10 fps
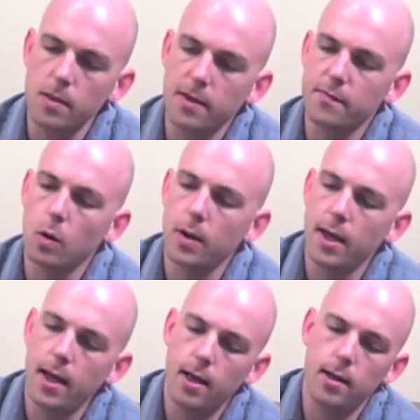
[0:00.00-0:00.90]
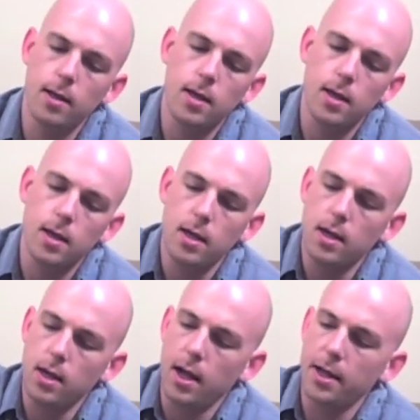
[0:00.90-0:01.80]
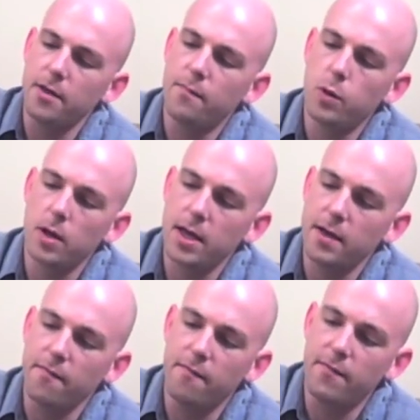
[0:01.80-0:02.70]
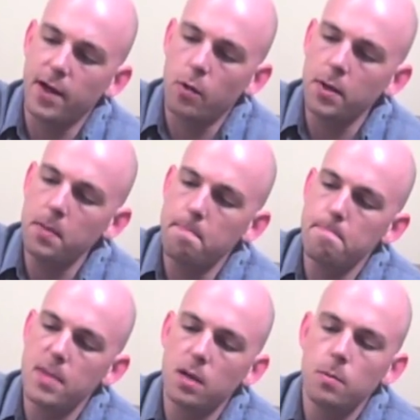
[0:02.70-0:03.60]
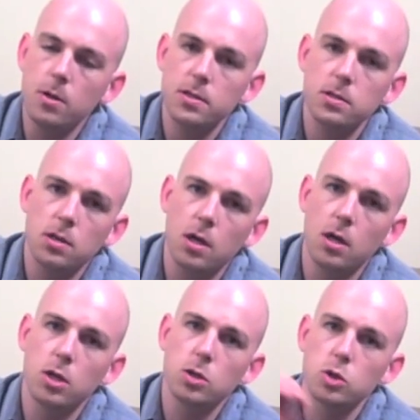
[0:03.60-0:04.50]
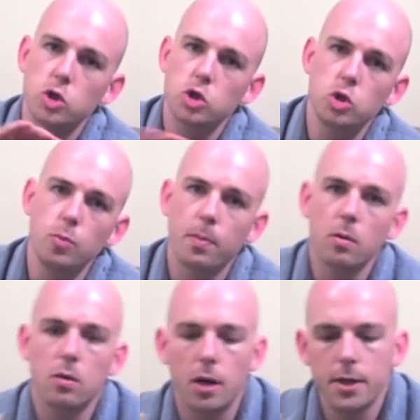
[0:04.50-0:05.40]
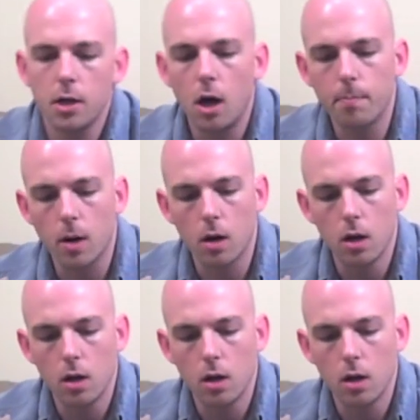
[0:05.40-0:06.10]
they've gone ahead and they've put a very minimalist, super light upper.